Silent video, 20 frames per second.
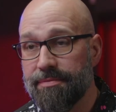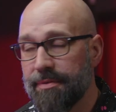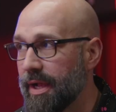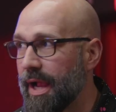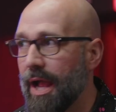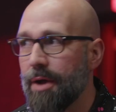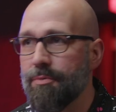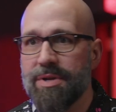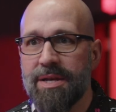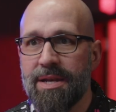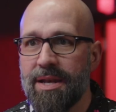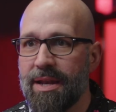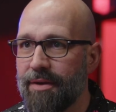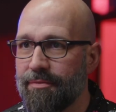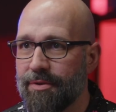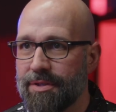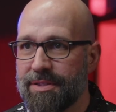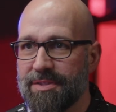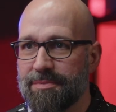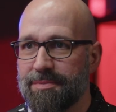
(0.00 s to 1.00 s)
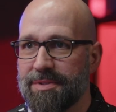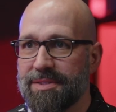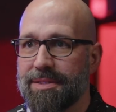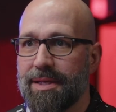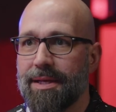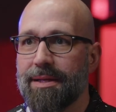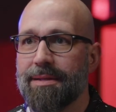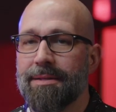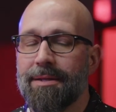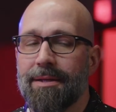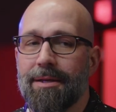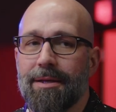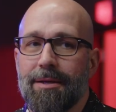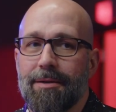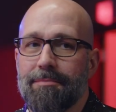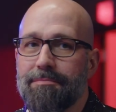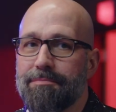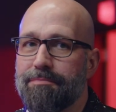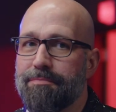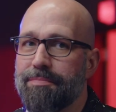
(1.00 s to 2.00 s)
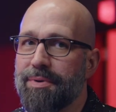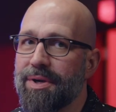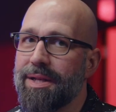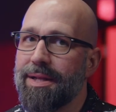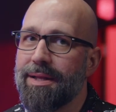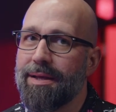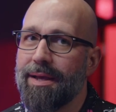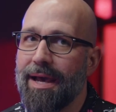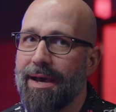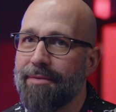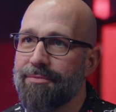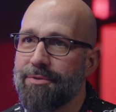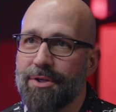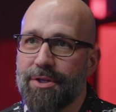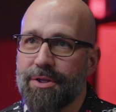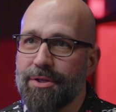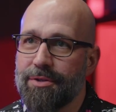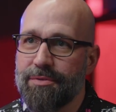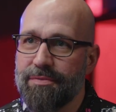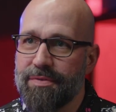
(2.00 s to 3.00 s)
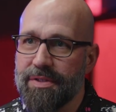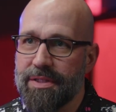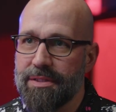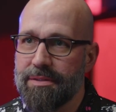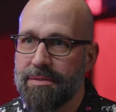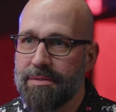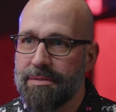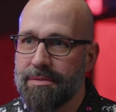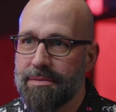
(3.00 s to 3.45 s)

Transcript: Like I would never dismiss that. But after COVID,